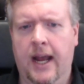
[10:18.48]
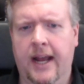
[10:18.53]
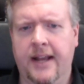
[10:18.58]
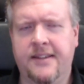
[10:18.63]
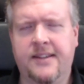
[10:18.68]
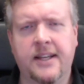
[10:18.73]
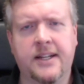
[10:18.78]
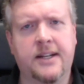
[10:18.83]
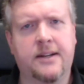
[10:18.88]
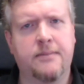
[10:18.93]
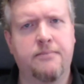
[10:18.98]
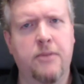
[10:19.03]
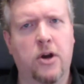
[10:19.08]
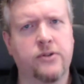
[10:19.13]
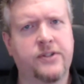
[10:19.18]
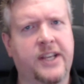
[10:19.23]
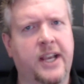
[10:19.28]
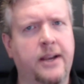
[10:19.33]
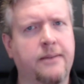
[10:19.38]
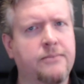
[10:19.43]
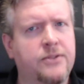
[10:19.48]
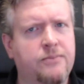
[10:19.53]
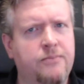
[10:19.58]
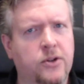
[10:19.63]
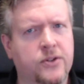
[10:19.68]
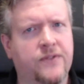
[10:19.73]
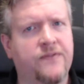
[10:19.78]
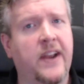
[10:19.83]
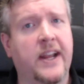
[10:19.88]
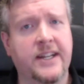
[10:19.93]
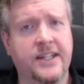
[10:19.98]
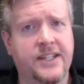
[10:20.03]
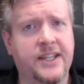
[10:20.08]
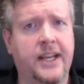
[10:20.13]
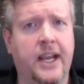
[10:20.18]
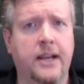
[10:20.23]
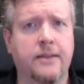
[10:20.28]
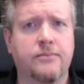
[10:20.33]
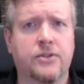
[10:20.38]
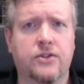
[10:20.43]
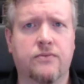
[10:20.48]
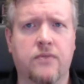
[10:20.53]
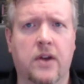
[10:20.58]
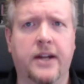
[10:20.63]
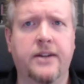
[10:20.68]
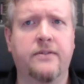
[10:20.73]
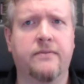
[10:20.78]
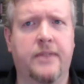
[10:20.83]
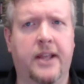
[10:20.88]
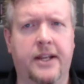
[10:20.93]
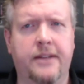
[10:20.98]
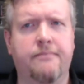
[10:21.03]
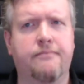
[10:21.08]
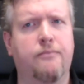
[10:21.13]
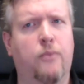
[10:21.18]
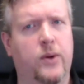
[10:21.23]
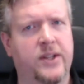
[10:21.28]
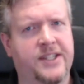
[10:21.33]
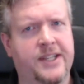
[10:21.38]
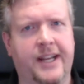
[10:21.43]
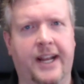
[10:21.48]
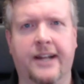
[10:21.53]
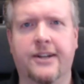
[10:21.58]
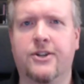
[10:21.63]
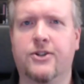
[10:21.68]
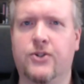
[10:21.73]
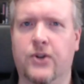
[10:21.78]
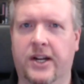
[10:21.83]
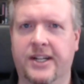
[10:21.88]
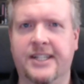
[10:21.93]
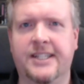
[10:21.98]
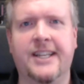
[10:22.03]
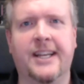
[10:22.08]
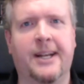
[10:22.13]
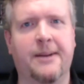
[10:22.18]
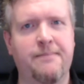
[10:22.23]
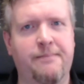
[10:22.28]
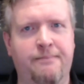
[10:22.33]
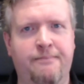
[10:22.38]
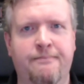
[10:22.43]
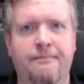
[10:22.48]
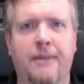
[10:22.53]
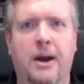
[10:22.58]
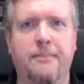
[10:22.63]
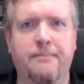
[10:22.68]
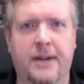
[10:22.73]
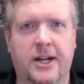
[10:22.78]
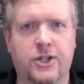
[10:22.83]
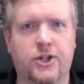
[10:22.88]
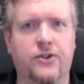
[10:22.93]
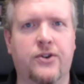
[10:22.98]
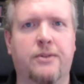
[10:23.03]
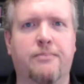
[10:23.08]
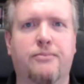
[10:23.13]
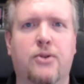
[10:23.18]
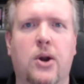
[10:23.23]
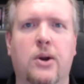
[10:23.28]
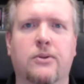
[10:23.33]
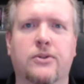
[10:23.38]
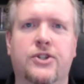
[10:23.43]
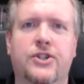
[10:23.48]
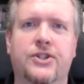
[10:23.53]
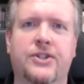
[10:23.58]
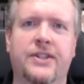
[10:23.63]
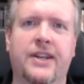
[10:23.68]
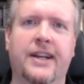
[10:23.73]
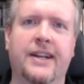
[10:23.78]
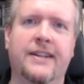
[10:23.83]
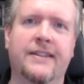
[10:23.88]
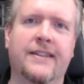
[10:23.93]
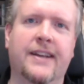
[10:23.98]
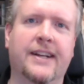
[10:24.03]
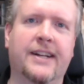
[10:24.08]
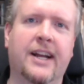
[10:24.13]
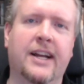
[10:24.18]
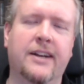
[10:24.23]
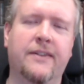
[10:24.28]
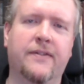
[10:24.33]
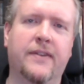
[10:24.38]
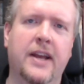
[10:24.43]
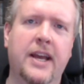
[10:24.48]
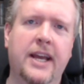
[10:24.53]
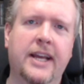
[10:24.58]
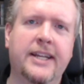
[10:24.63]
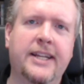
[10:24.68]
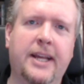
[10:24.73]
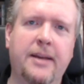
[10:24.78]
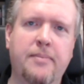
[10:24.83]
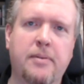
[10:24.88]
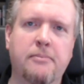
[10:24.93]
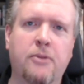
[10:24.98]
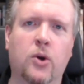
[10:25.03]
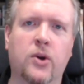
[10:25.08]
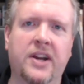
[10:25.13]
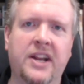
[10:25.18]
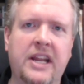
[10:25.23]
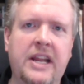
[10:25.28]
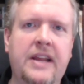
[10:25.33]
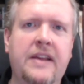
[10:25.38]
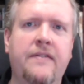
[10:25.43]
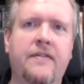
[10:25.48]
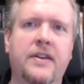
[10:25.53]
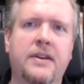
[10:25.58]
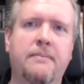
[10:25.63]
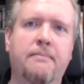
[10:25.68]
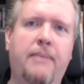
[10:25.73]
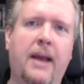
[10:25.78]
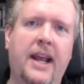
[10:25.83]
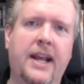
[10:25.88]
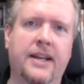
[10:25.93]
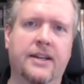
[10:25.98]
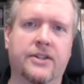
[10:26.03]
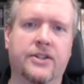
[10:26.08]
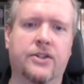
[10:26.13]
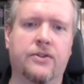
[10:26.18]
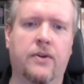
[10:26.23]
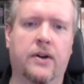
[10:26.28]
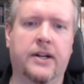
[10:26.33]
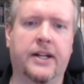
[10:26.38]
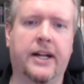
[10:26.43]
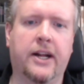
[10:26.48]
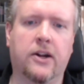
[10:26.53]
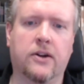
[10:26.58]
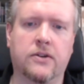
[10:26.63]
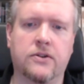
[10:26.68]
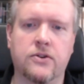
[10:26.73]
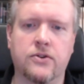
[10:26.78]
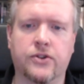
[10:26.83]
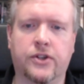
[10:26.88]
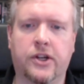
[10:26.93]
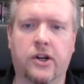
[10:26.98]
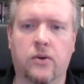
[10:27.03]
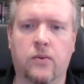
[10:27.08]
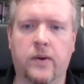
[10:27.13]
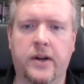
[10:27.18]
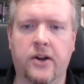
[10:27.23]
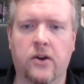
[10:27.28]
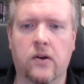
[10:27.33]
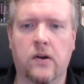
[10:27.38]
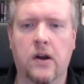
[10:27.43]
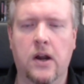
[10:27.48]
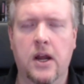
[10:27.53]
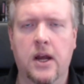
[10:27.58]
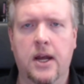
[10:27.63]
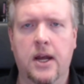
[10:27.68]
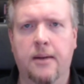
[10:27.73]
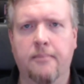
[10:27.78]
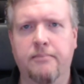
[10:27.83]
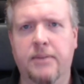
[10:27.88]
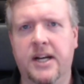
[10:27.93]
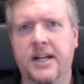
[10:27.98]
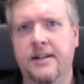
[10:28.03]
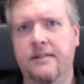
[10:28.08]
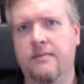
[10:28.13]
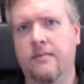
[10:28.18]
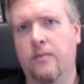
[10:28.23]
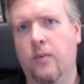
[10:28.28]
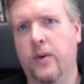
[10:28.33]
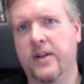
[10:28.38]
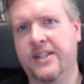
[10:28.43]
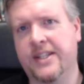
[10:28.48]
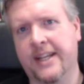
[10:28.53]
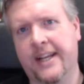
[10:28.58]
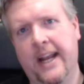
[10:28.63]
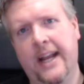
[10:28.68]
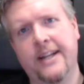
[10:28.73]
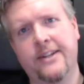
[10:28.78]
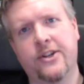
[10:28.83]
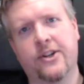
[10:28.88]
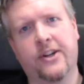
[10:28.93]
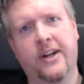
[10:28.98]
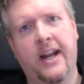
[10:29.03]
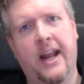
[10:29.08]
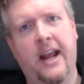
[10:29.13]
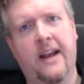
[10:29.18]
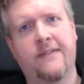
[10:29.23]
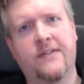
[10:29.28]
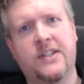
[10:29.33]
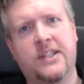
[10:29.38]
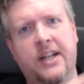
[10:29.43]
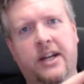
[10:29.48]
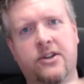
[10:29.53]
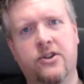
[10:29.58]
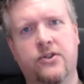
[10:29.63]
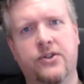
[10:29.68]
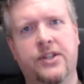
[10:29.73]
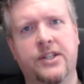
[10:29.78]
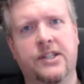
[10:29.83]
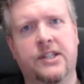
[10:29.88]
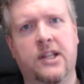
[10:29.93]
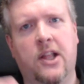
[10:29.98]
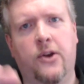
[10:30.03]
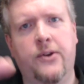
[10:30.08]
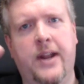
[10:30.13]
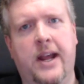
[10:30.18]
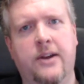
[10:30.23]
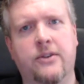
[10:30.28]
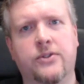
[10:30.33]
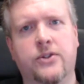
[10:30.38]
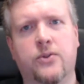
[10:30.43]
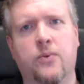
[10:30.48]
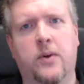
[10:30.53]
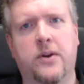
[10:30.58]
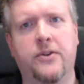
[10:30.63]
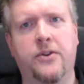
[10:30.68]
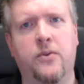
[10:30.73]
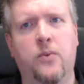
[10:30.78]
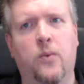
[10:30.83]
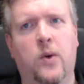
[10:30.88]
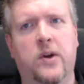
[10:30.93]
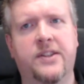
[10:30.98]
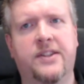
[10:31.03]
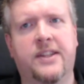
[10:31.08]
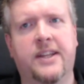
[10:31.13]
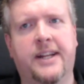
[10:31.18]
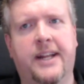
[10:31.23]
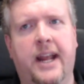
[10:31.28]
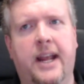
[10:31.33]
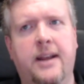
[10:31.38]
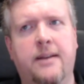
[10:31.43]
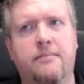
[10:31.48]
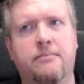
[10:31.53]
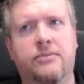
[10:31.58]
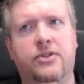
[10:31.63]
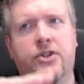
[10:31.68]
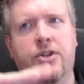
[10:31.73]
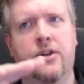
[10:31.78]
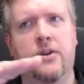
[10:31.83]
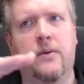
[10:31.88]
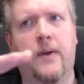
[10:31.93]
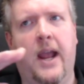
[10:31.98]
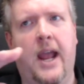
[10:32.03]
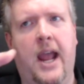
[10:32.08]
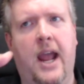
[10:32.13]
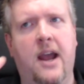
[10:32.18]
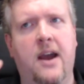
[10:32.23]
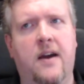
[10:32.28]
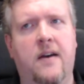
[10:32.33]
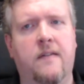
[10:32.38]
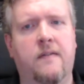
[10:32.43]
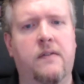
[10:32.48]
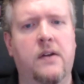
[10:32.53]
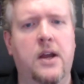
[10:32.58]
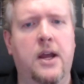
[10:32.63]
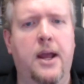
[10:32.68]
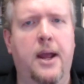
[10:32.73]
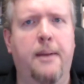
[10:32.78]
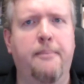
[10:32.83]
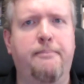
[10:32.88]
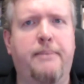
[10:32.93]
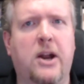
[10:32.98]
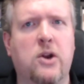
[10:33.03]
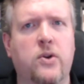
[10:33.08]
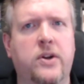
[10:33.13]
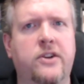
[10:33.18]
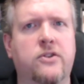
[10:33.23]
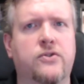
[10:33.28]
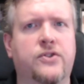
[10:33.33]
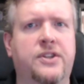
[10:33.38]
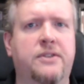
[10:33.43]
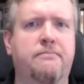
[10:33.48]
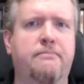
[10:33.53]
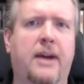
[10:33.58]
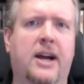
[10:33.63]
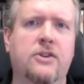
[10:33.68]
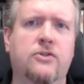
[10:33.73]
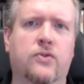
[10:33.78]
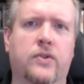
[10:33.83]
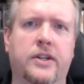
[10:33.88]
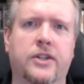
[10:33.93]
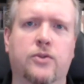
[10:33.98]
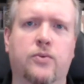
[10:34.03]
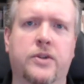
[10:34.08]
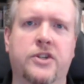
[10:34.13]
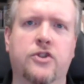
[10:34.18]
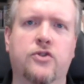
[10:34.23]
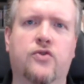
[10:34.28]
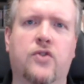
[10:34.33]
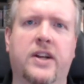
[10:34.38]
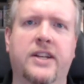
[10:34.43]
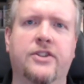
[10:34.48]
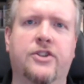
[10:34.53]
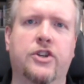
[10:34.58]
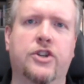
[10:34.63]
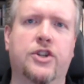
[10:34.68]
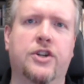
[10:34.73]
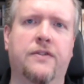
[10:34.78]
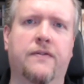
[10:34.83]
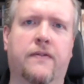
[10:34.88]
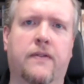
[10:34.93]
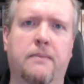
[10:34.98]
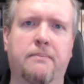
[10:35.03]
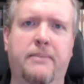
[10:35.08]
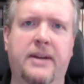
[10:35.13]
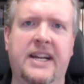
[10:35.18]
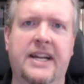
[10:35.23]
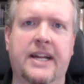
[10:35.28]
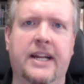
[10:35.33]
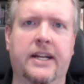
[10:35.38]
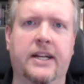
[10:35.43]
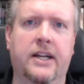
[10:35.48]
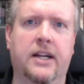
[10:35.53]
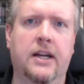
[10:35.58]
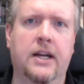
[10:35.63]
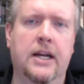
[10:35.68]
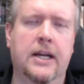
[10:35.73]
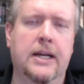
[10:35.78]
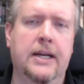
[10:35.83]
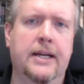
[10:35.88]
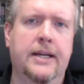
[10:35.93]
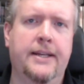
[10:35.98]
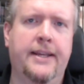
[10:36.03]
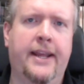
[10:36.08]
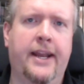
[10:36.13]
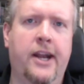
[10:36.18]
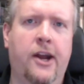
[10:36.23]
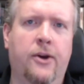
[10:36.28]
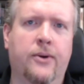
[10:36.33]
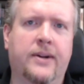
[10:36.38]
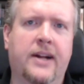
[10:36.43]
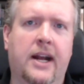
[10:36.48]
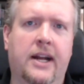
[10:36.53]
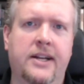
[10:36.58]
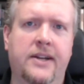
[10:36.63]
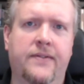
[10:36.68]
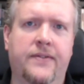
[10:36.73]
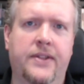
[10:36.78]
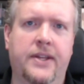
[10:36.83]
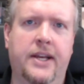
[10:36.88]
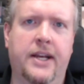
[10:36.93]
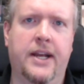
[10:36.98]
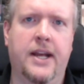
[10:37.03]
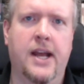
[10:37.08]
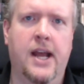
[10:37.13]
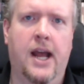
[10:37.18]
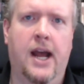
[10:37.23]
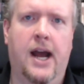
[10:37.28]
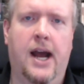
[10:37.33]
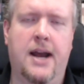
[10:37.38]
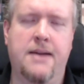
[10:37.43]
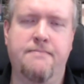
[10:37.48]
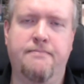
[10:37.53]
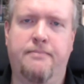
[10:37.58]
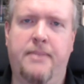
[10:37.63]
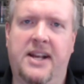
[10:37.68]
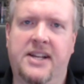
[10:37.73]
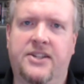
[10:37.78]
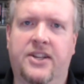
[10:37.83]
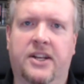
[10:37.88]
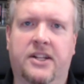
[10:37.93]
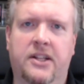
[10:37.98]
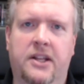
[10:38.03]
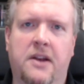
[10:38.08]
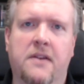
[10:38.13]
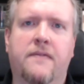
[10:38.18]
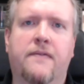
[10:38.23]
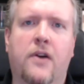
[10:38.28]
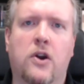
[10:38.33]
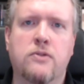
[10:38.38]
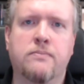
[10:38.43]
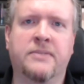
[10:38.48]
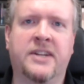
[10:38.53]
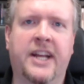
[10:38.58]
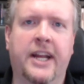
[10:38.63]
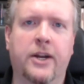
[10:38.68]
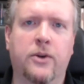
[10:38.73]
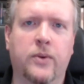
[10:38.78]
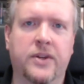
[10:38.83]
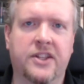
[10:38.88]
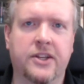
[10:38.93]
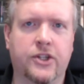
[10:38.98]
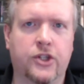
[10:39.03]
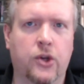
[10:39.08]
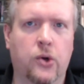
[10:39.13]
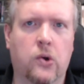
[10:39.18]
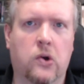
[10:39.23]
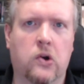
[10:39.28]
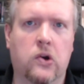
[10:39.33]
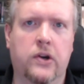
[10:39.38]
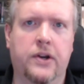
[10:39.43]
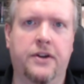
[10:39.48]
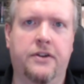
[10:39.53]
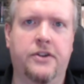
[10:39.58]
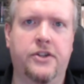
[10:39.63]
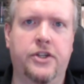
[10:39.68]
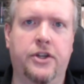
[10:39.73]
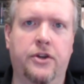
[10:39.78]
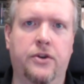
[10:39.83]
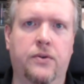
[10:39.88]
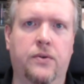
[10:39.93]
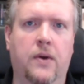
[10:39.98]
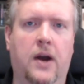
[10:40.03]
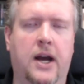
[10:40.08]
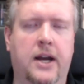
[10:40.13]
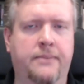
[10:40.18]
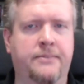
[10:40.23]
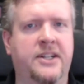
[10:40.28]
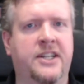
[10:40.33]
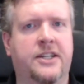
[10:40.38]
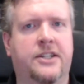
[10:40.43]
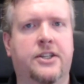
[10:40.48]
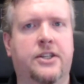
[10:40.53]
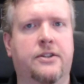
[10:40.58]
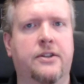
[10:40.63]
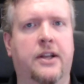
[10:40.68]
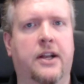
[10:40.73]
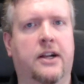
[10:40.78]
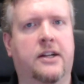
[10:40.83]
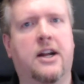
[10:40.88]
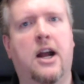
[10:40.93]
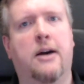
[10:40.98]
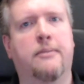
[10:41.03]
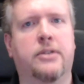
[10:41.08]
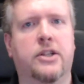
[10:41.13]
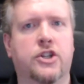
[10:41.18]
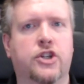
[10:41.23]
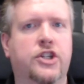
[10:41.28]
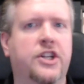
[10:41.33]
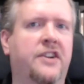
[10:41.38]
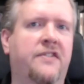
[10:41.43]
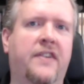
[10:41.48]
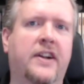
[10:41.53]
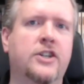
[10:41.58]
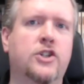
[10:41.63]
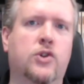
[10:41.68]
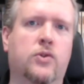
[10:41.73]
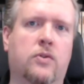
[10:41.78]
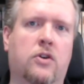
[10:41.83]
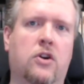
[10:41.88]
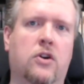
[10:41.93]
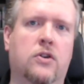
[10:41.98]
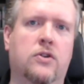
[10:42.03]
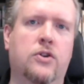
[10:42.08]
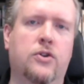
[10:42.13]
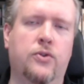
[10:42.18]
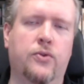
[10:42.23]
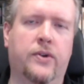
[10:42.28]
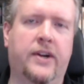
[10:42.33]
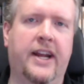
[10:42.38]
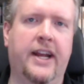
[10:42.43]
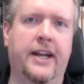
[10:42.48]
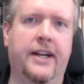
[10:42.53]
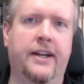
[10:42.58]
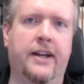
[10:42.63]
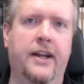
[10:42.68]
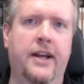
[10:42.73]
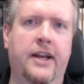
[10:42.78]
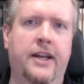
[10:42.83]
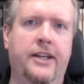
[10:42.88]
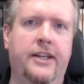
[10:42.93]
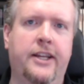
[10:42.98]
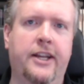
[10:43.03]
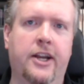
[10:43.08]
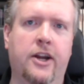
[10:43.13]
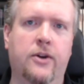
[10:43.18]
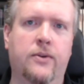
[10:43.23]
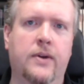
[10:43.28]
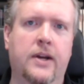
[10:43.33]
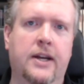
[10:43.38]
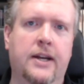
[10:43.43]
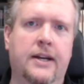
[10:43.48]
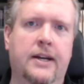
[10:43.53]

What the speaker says: I think most games, most fantasy games, right, they once again are trying to take a measured approach. They kind of keep a more even pace throughout a character's career. But once again, you're going to have stutters and slowdowns where you want the game to have barriers and boundaries. When you transition from being, you know, kind of the I'm basically a farm kid with a sword to I'm an accomplished adventurer who can, you know,